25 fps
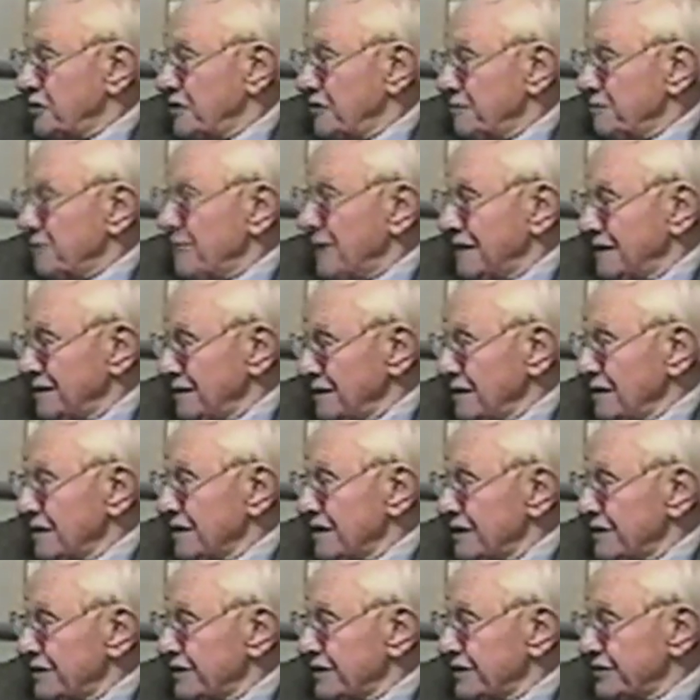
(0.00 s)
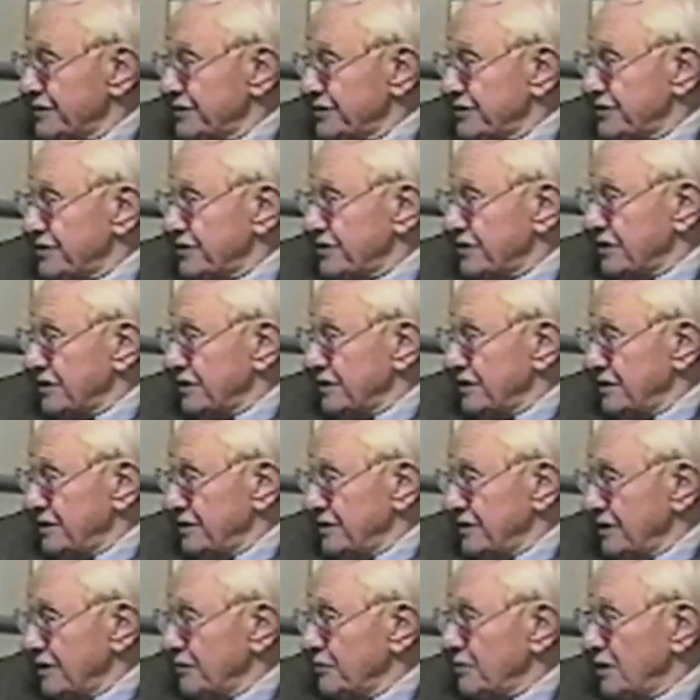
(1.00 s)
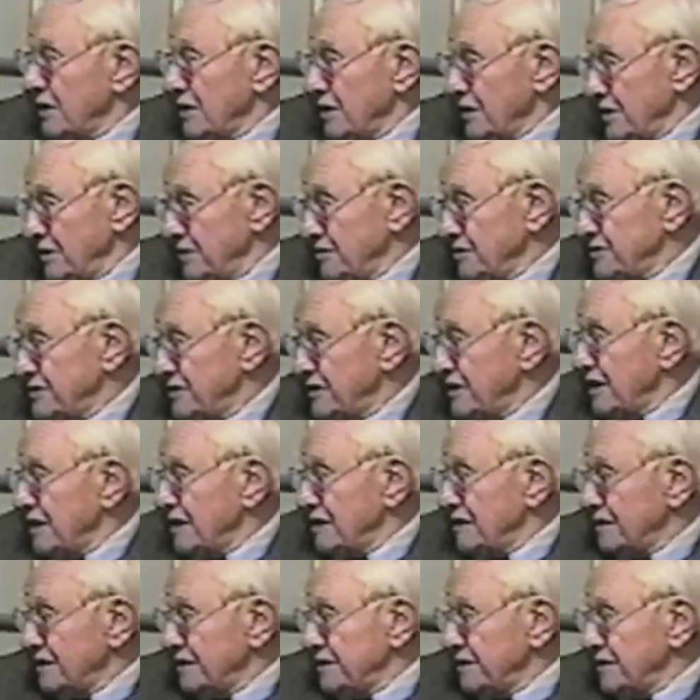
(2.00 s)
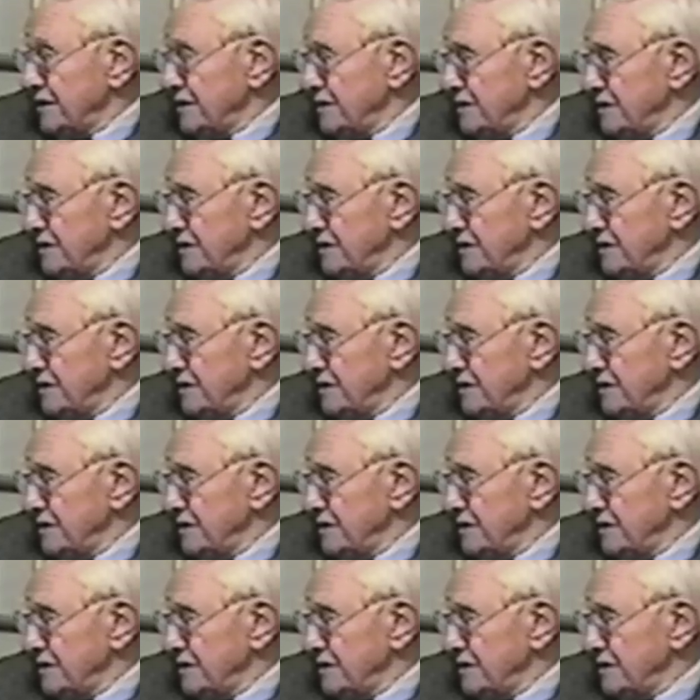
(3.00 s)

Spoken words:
of mental illness while he was in England,